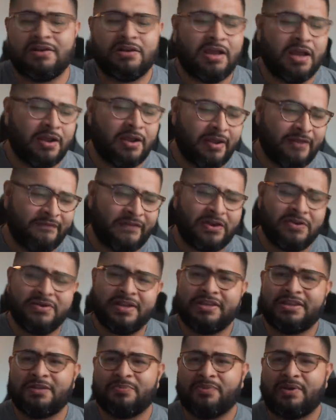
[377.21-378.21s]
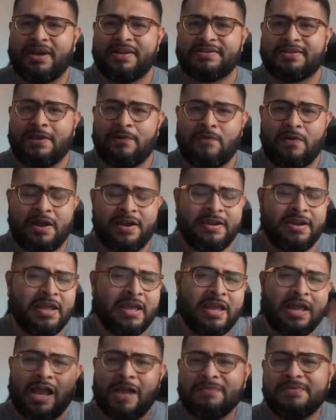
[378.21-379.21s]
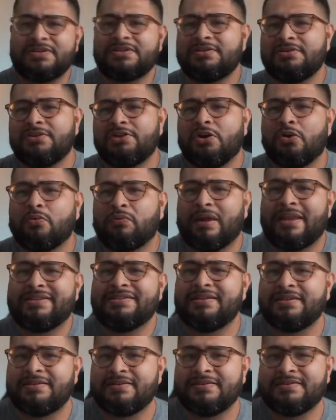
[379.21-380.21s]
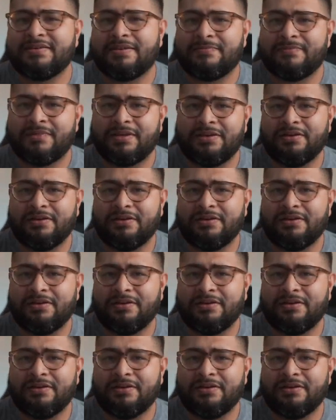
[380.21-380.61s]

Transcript: And I, if I don't get the price I want, I'm just gonna go rent it to some,